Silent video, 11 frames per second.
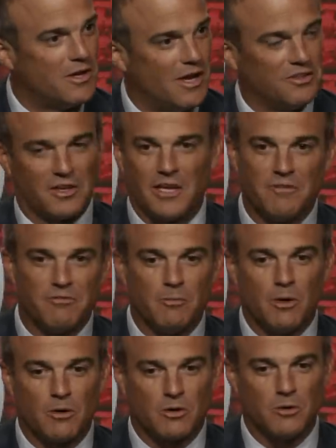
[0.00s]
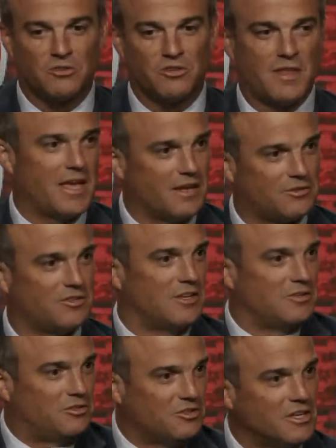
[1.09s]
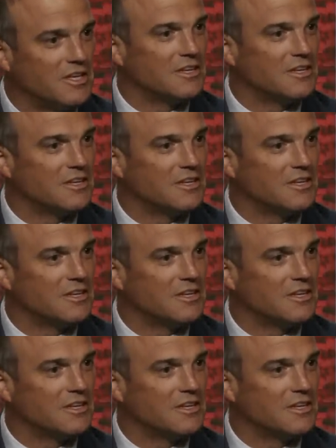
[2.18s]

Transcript: as a head football coach in the SEC.